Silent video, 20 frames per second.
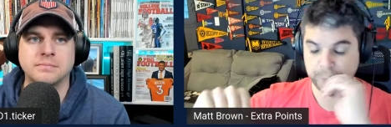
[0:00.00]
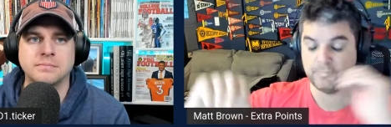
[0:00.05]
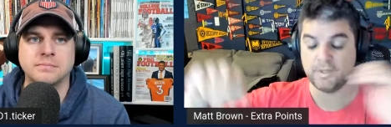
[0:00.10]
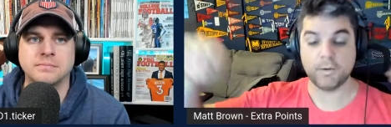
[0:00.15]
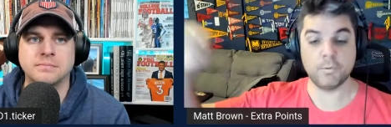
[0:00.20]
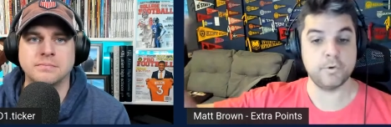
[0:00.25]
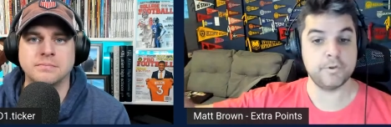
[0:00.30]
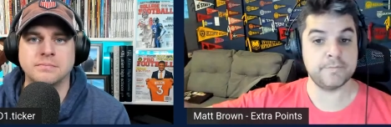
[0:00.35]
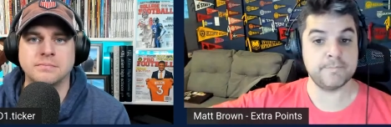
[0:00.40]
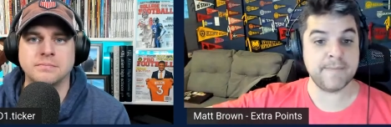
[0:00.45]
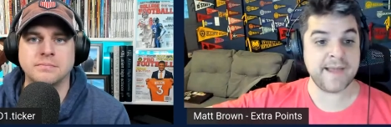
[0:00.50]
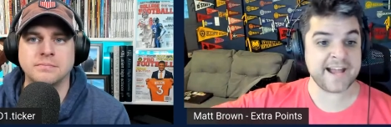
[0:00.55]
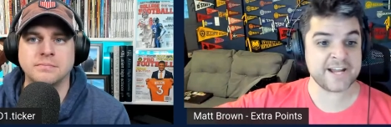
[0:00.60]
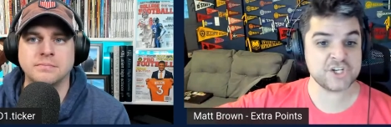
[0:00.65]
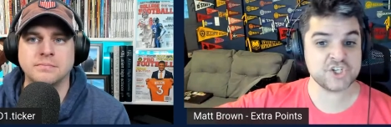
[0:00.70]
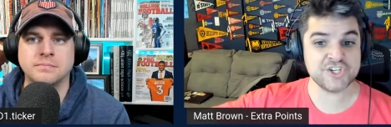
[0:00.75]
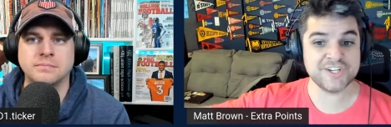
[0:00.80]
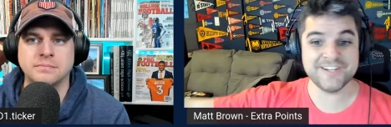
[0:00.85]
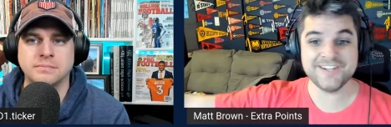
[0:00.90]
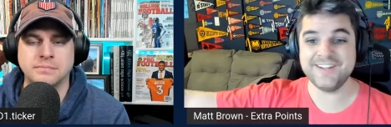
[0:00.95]
Speaker 1: with
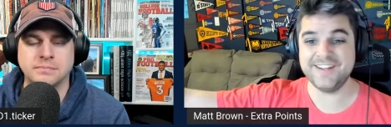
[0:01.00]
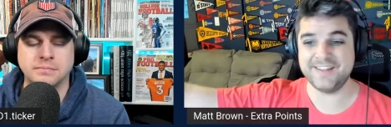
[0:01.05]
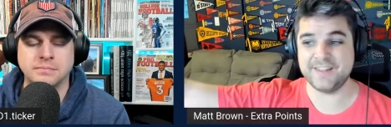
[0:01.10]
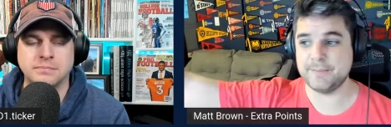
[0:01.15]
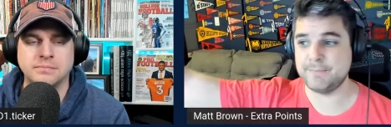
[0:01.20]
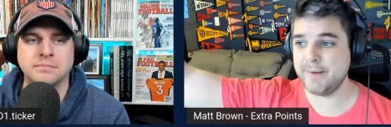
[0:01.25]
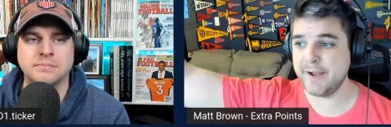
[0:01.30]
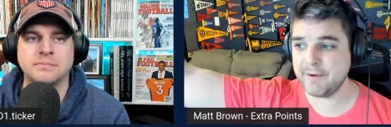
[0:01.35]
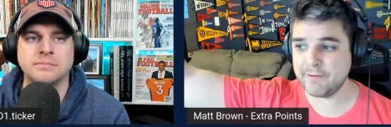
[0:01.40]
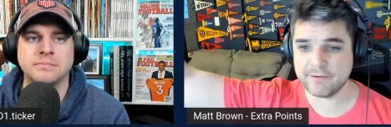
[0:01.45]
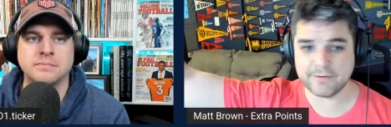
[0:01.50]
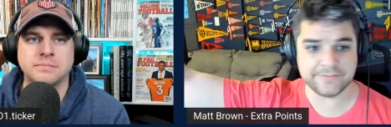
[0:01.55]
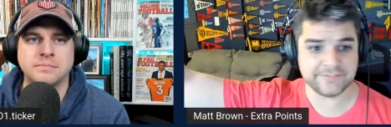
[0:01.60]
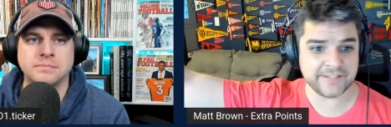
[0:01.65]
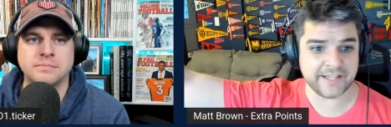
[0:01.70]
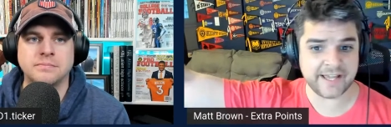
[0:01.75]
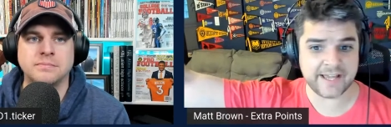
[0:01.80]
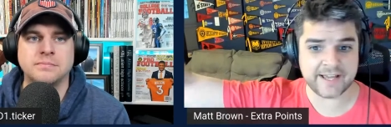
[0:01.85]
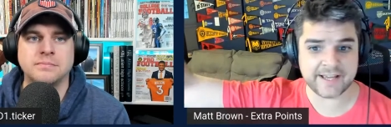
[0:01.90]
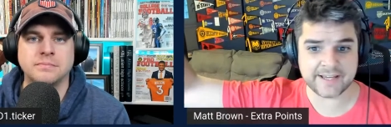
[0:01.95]
MACtion and the pirate
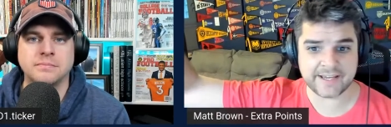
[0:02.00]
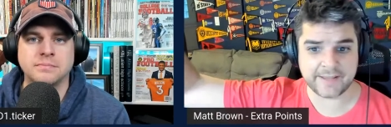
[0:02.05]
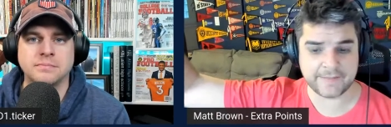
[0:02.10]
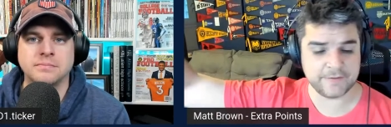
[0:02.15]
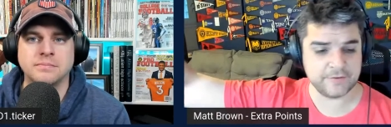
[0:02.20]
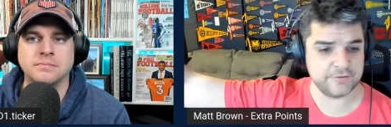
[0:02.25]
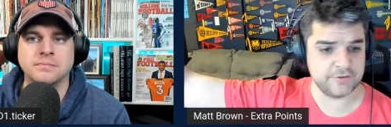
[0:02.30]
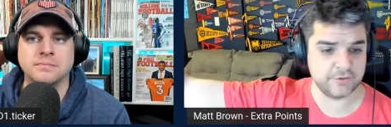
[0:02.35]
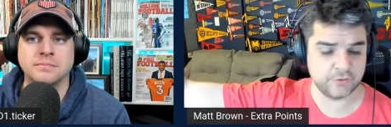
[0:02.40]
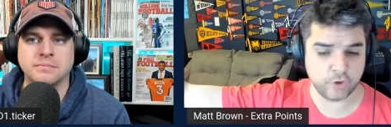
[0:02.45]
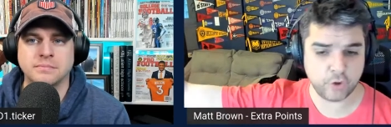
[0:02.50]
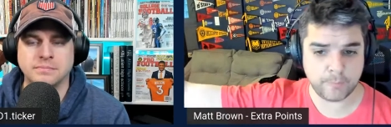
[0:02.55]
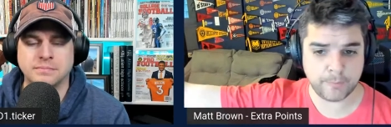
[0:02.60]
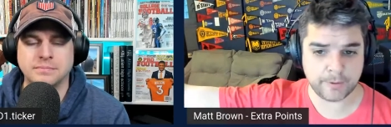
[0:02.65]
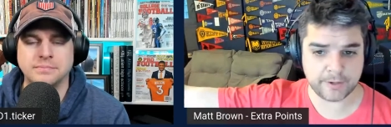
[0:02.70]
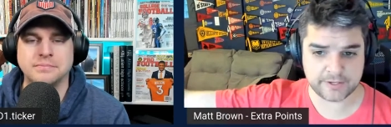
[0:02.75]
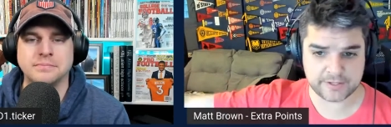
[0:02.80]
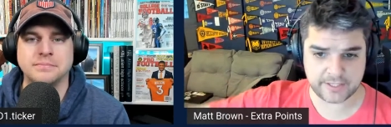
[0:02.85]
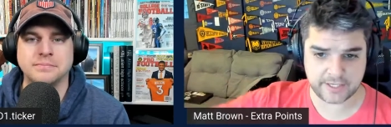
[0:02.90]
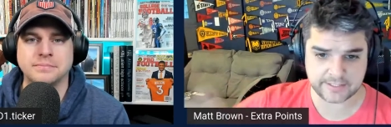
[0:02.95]
flag and the, this whole part
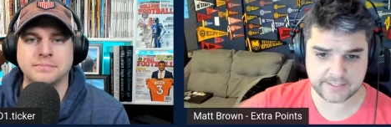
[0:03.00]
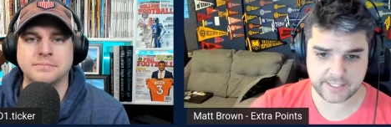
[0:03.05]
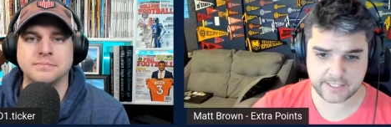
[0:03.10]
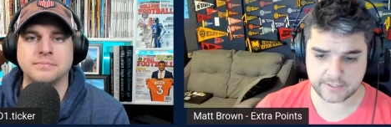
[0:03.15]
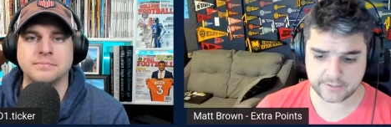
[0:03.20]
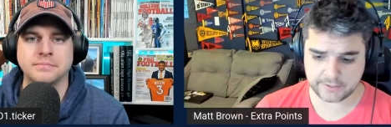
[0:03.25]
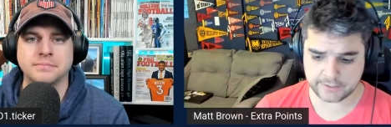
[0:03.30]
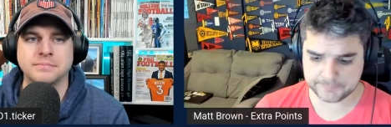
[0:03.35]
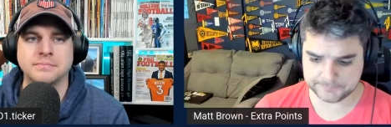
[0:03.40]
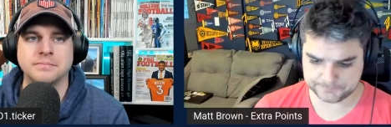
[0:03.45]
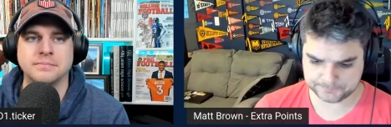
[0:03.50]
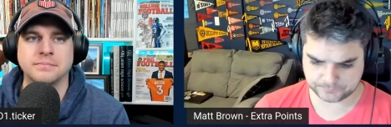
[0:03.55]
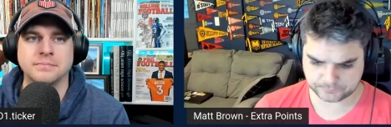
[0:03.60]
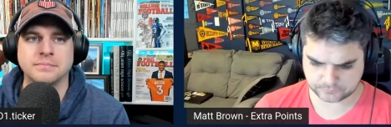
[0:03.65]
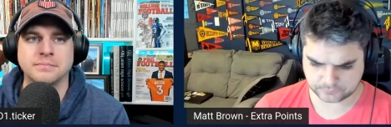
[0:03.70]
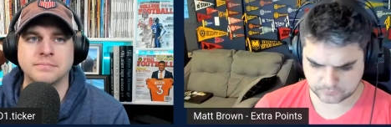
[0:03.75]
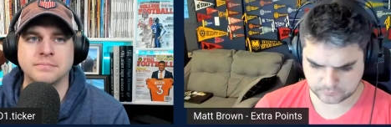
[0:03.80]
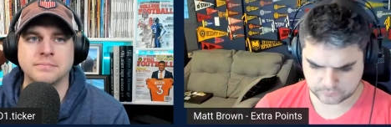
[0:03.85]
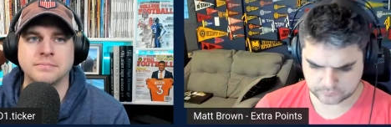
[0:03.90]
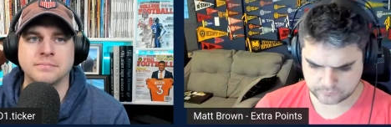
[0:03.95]
of the identity.
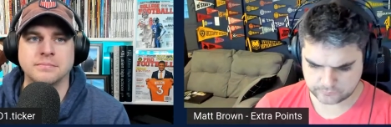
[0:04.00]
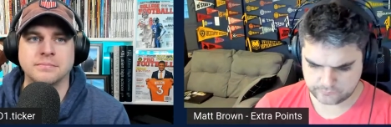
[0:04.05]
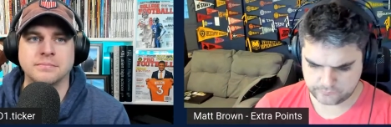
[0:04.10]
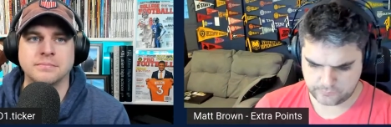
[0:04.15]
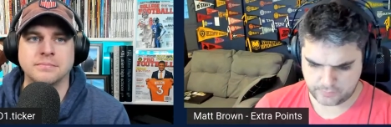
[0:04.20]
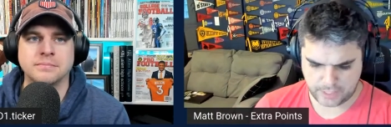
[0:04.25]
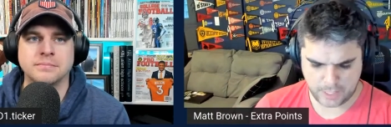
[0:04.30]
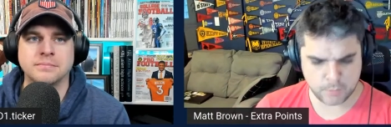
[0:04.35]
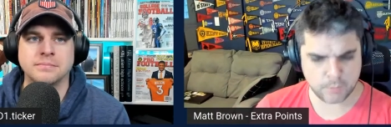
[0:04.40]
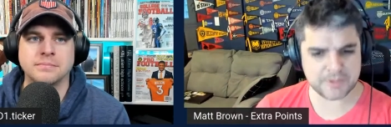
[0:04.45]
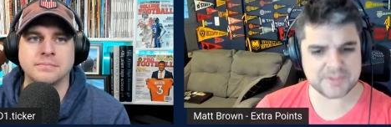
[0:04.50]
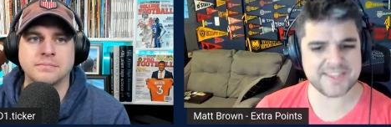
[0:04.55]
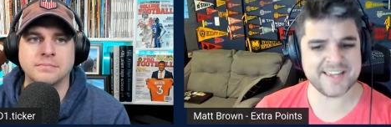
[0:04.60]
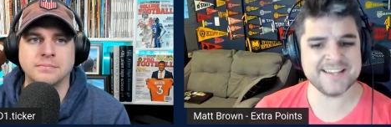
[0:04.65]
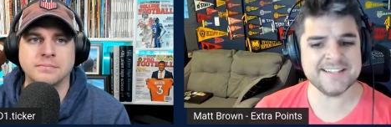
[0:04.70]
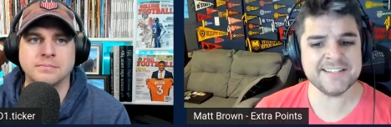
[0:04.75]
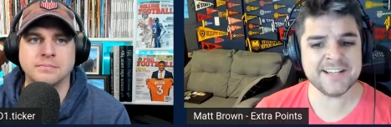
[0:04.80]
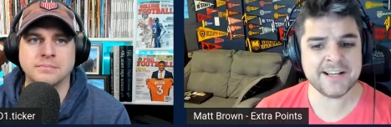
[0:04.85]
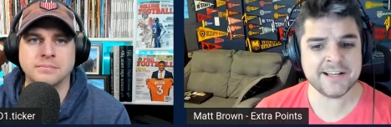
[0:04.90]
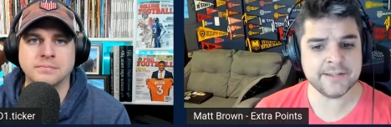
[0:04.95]
And what that
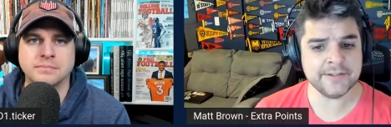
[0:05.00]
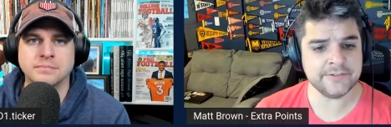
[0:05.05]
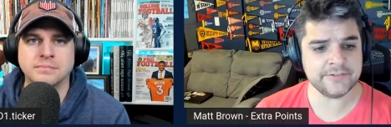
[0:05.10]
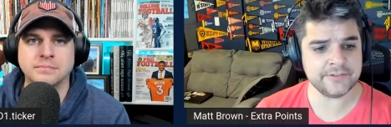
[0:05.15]
does